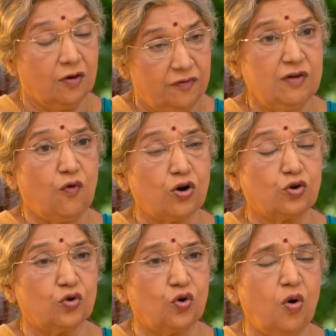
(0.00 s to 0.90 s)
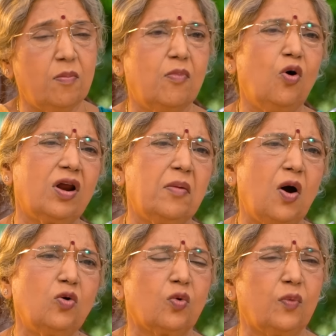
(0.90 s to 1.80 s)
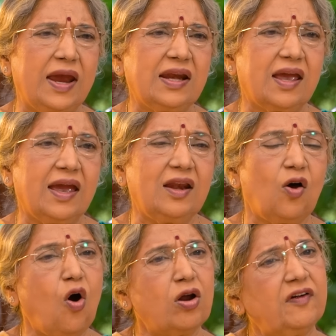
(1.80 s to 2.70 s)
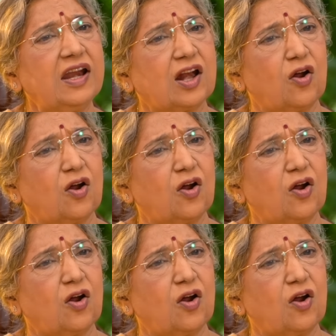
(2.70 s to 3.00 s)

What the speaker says: We want to know more about weight gain or weight